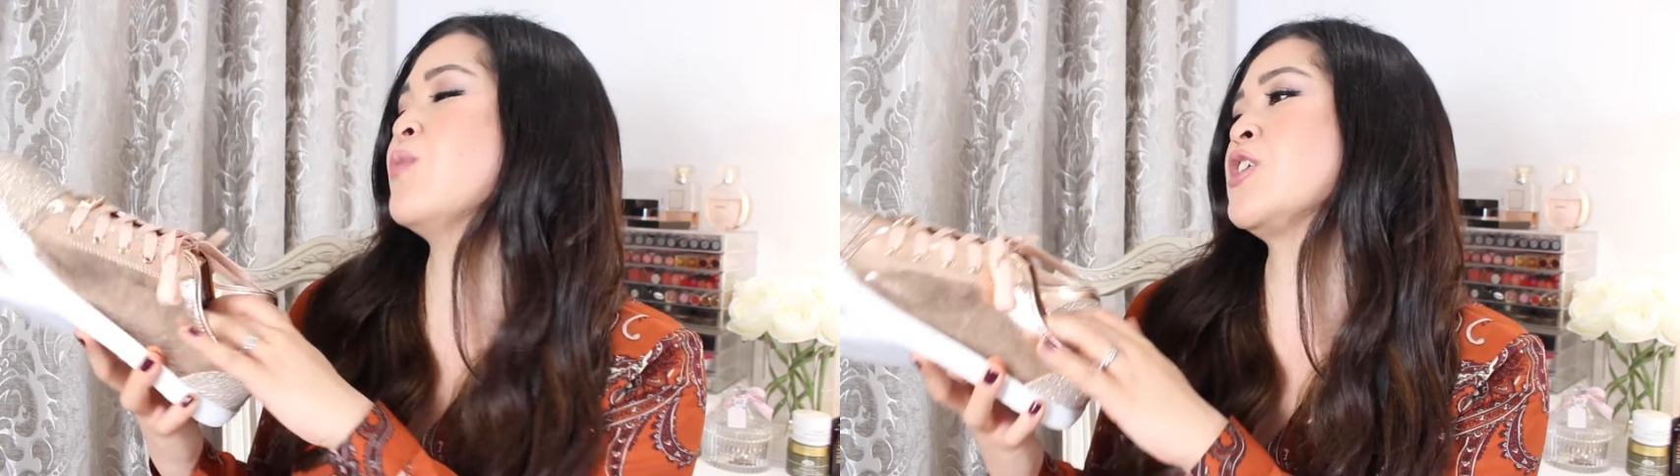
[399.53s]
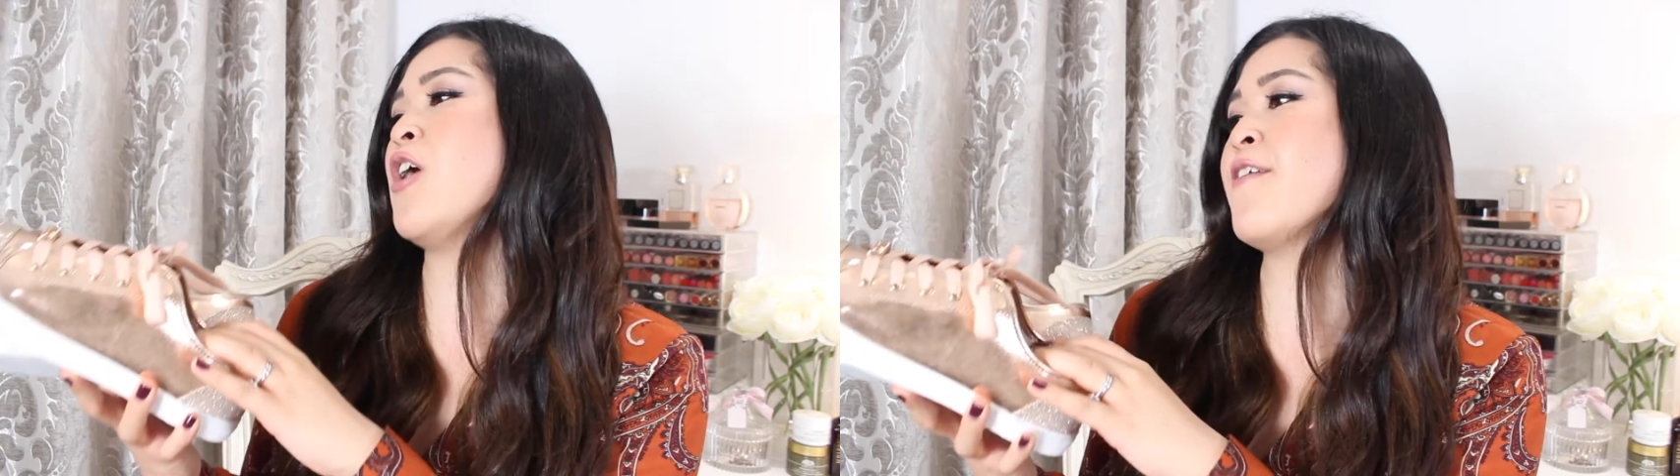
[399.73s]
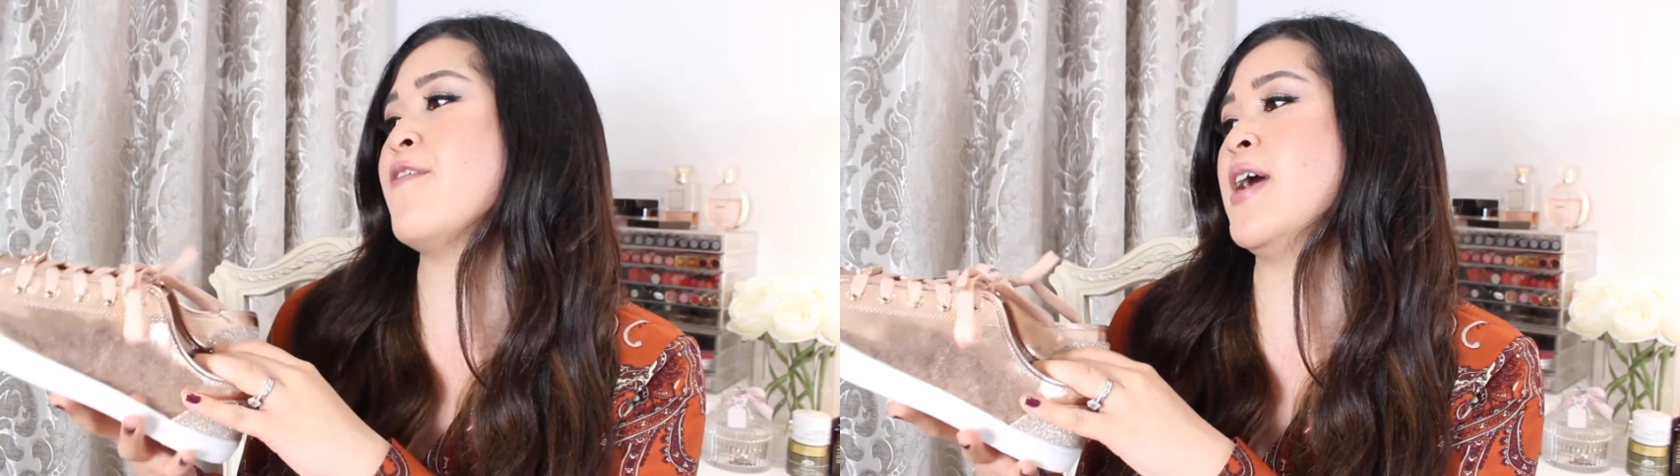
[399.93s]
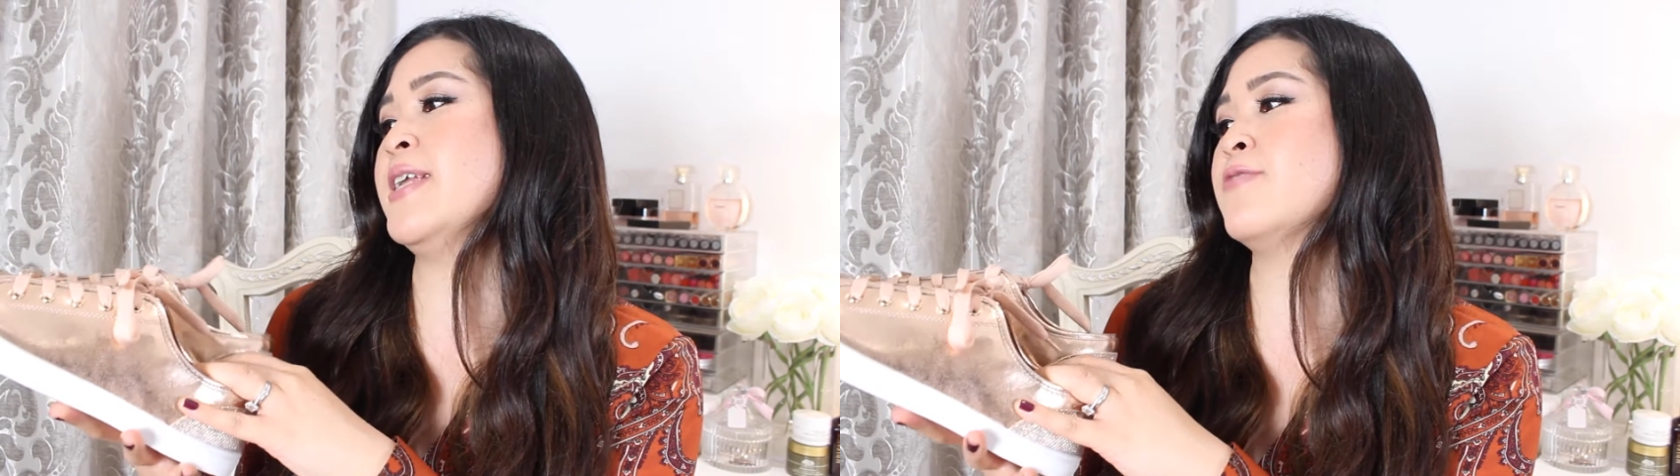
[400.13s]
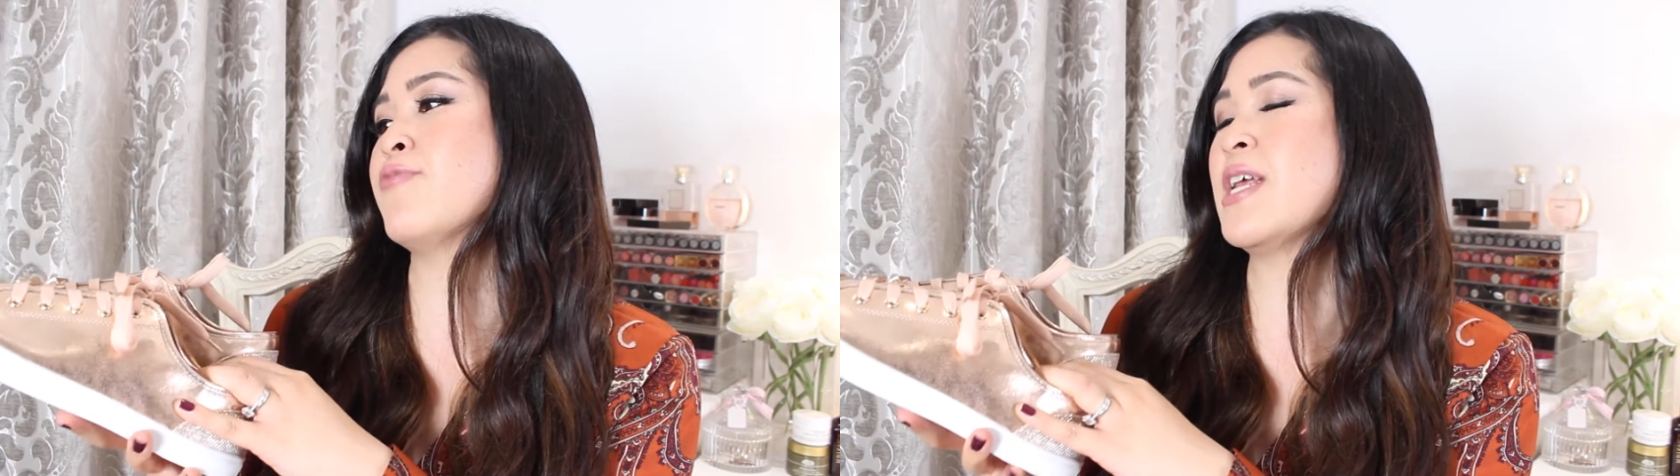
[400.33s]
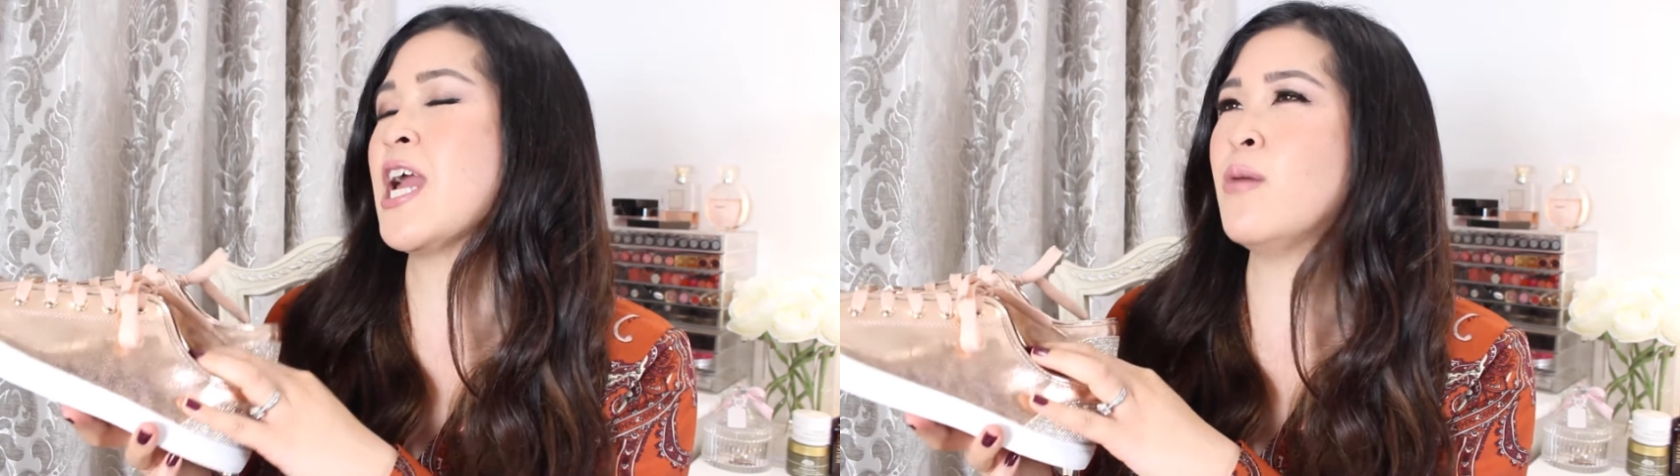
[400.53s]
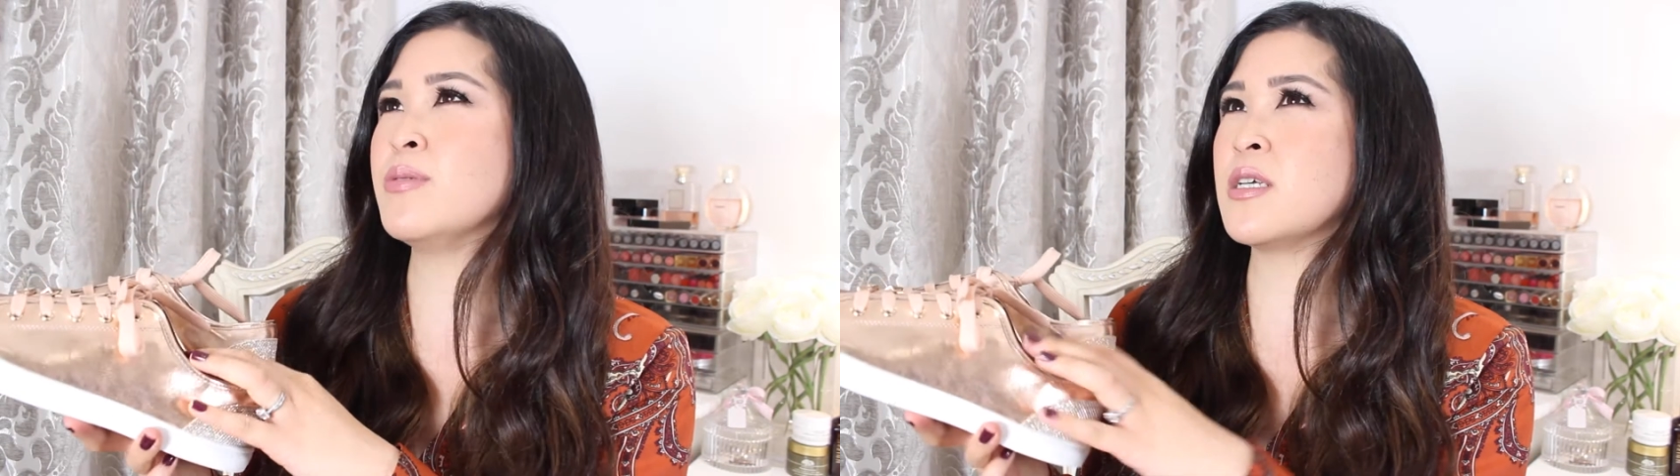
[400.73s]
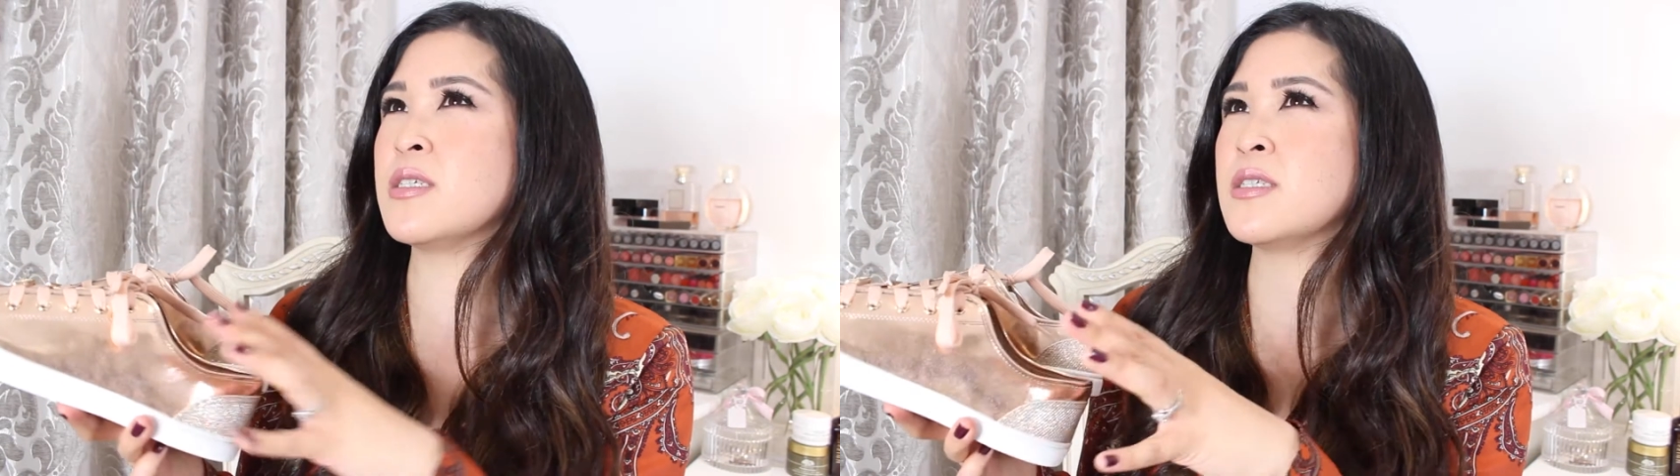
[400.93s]
which I find really
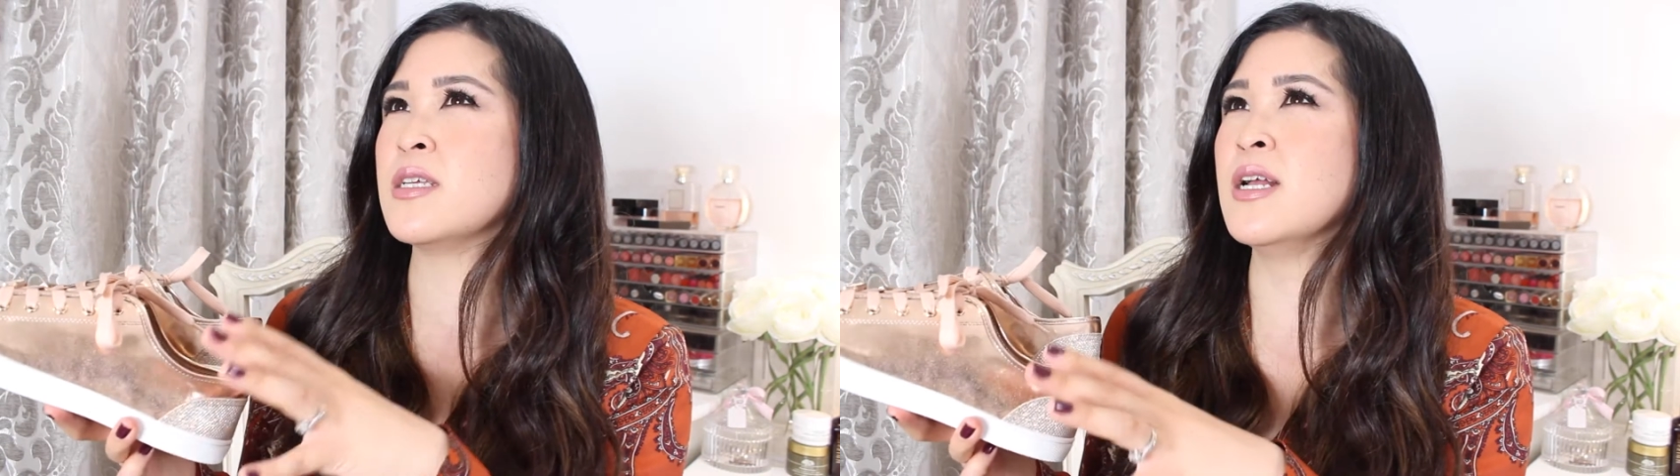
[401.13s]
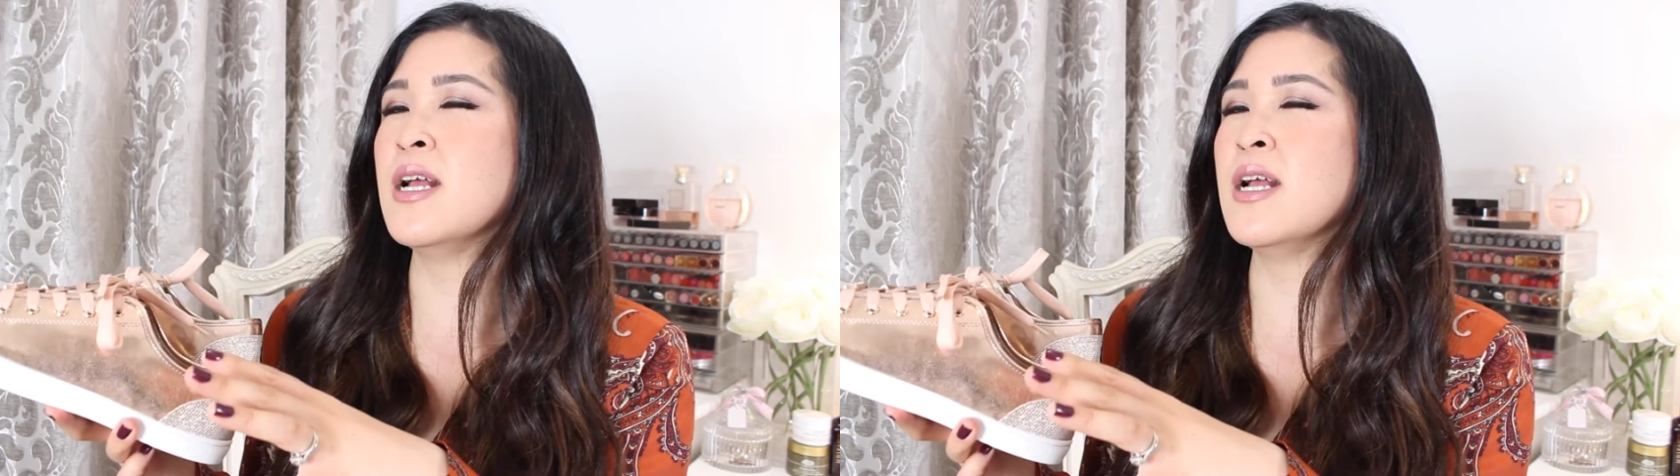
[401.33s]
helps because